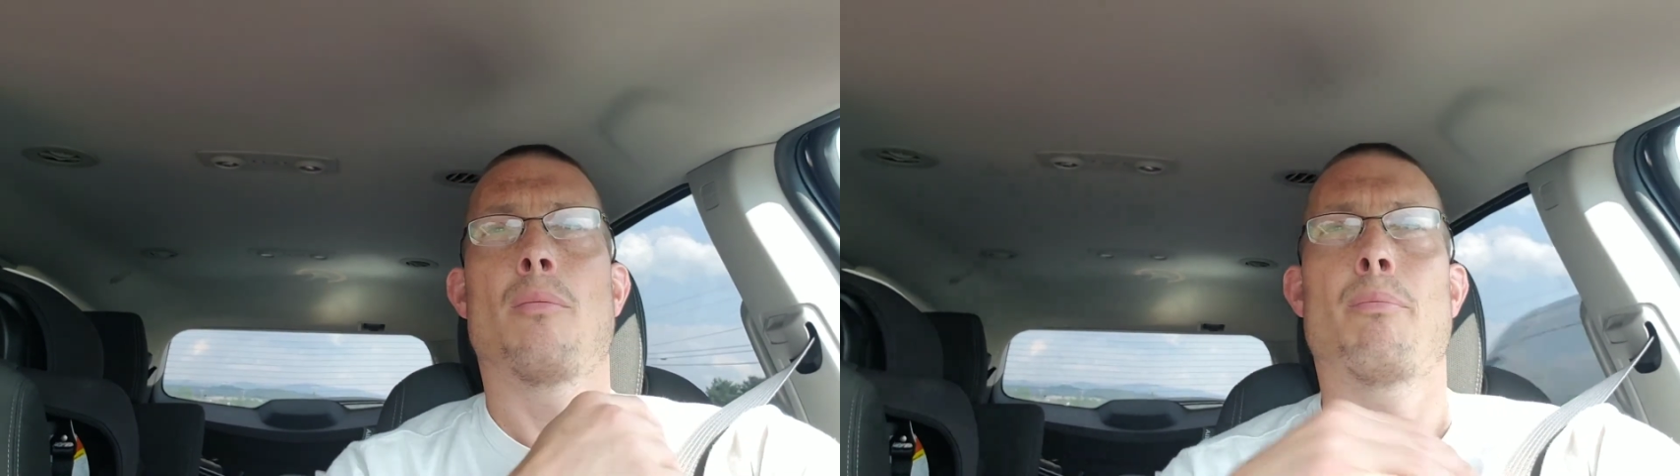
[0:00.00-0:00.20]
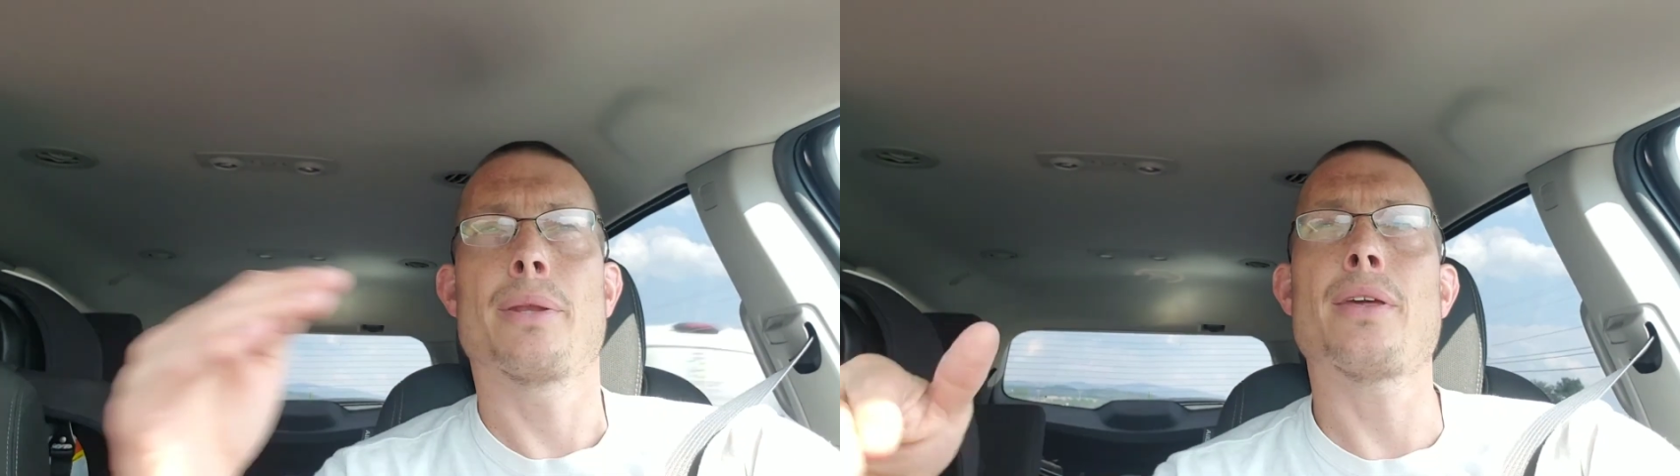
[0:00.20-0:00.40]

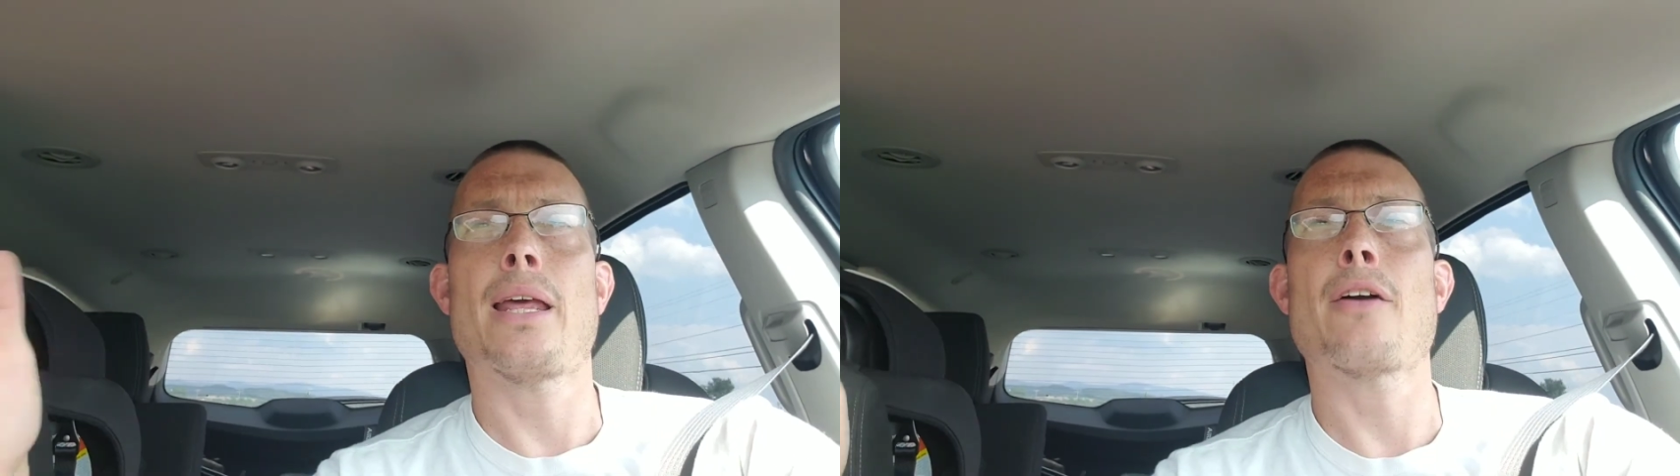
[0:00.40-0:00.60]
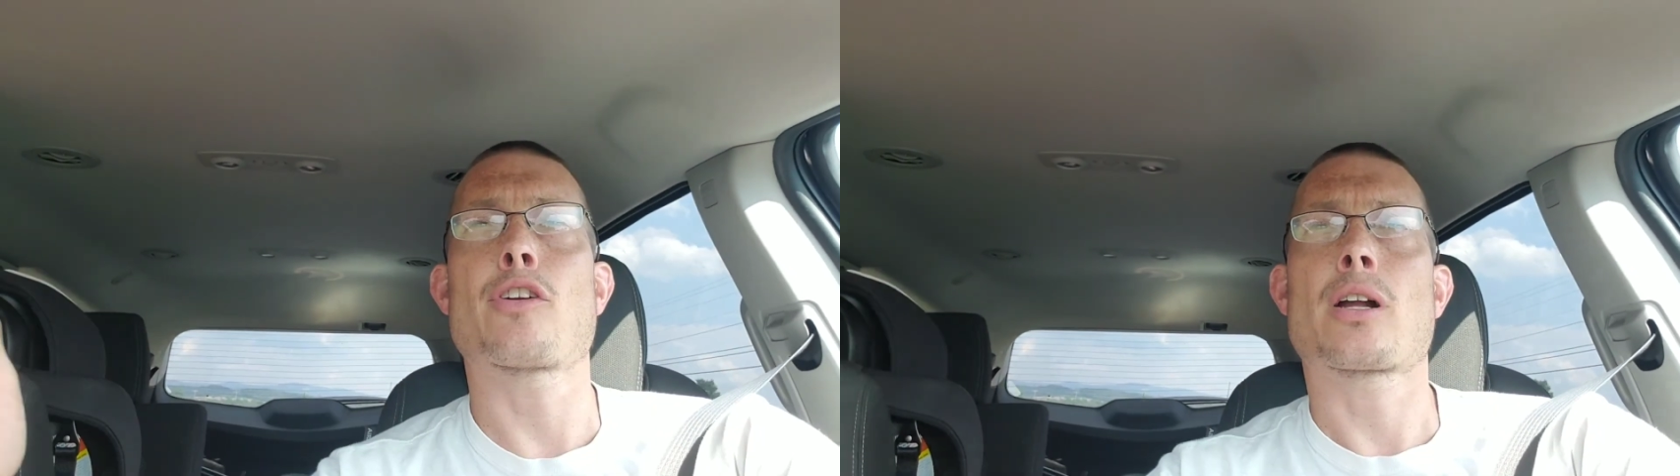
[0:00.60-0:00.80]
But then
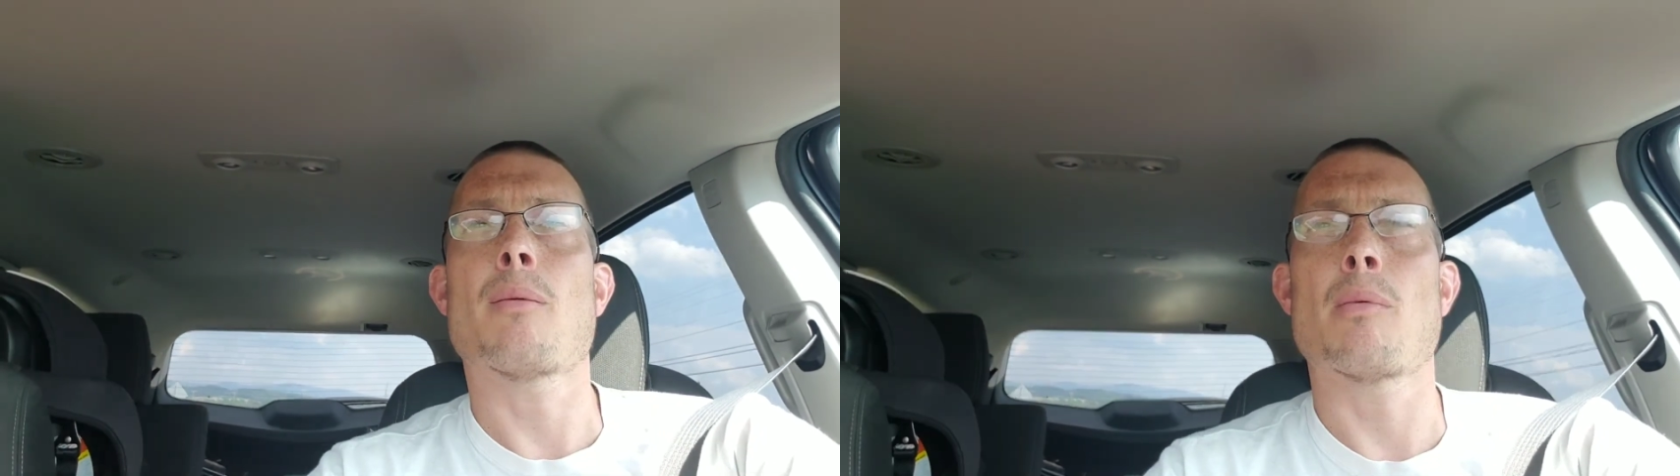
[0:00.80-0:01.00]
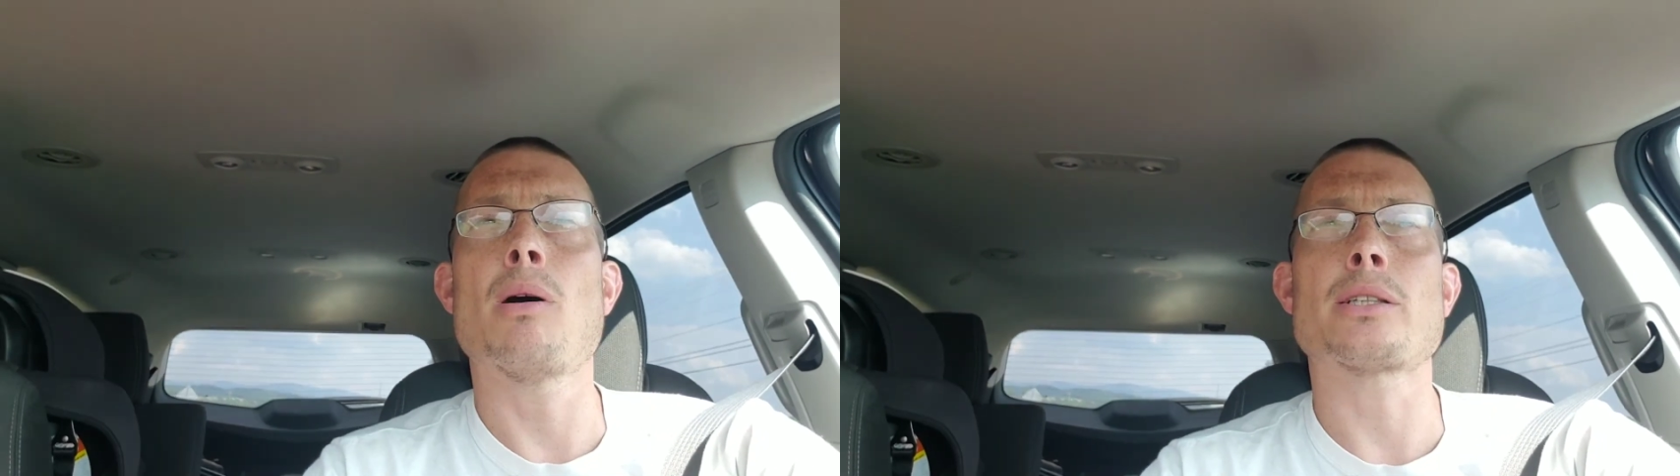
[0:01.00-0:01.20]
after a
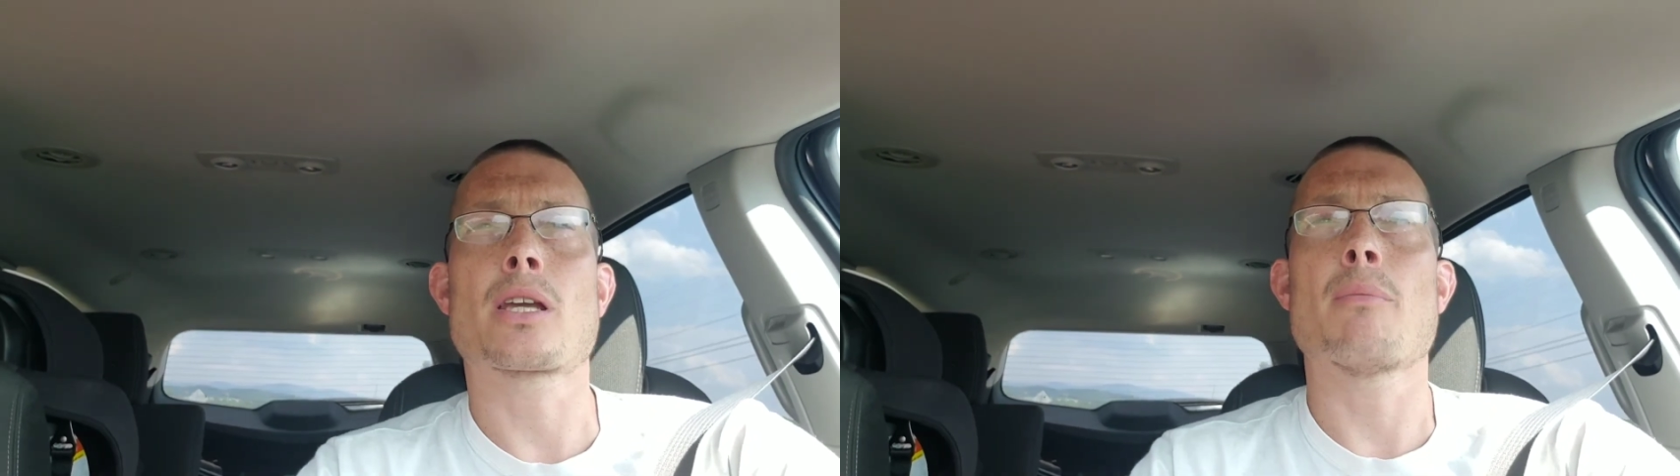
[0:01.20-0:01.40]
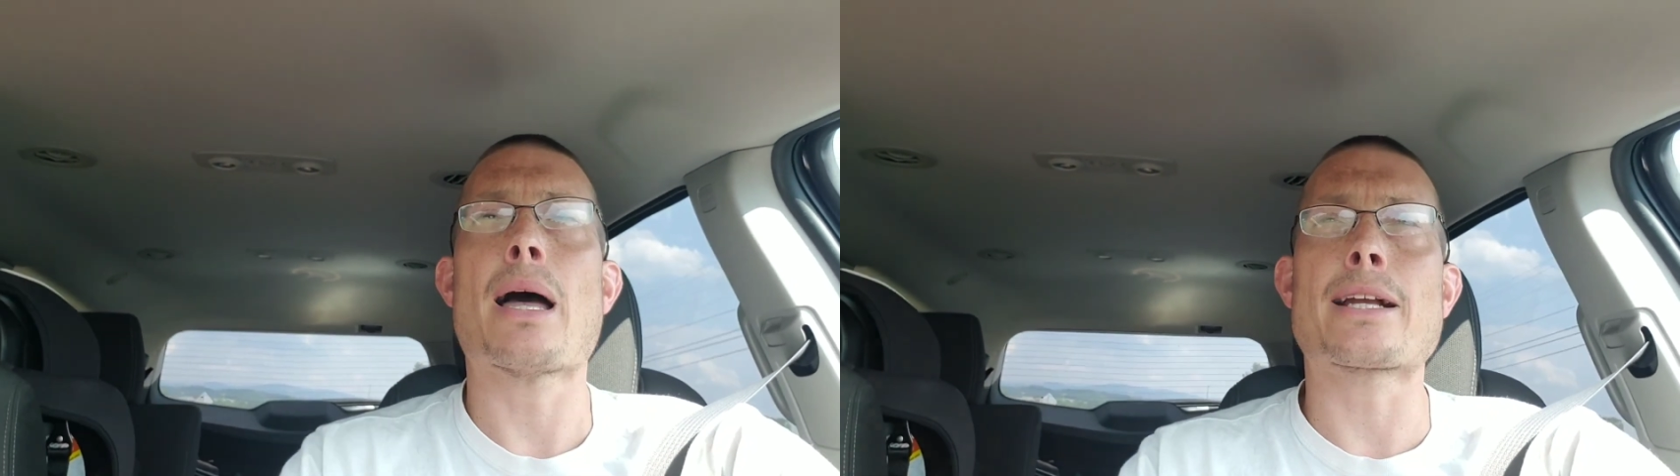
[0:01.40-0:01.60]
couple months,
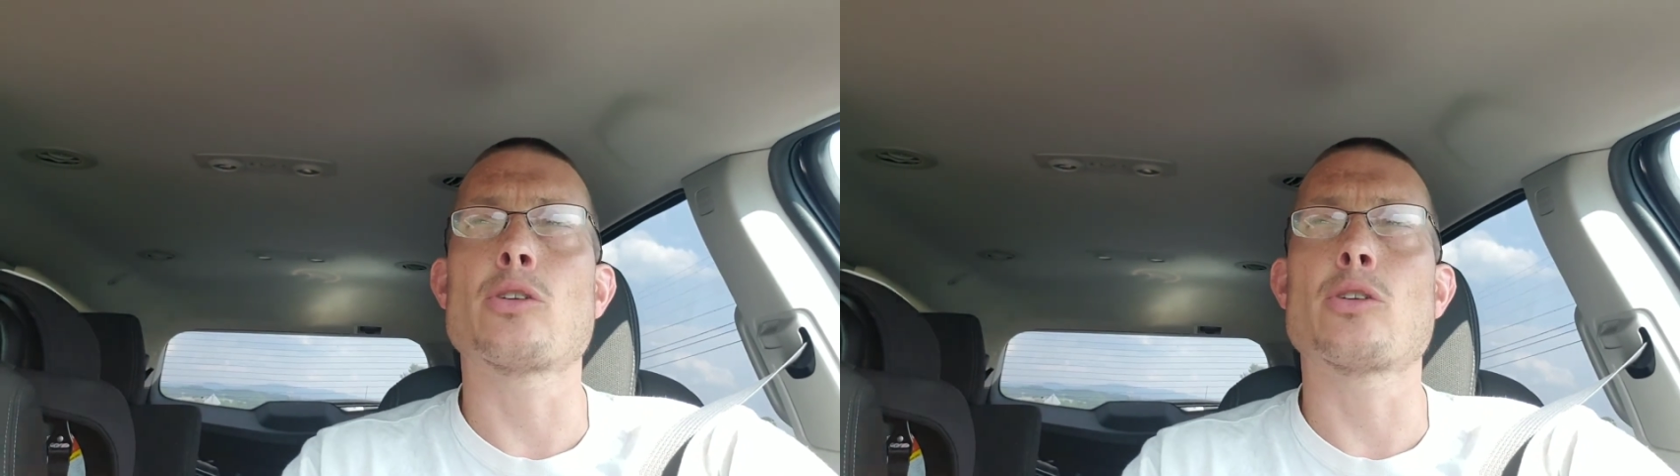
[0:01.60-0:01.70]
come back